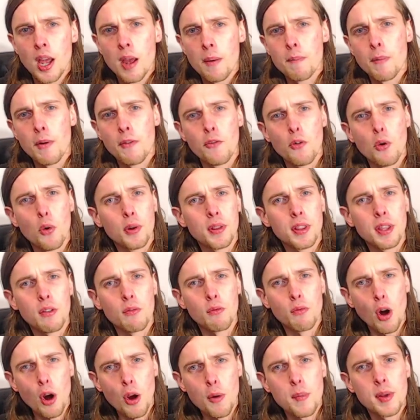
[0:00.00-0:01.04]
before the
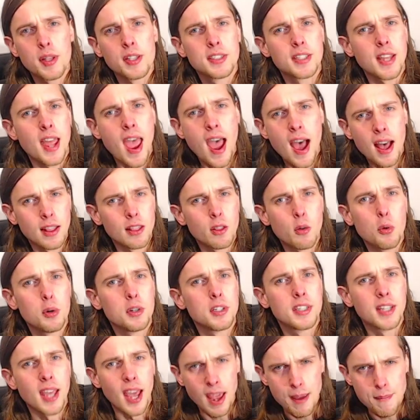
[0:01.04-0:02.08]
Romans
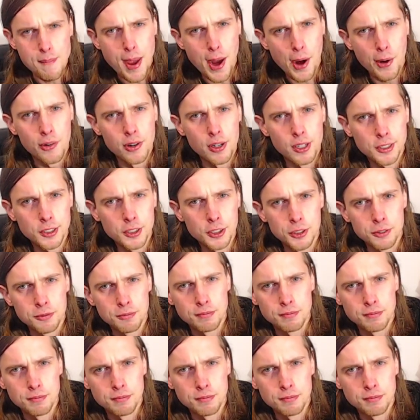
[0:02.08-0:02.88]
outlawed gay marriage.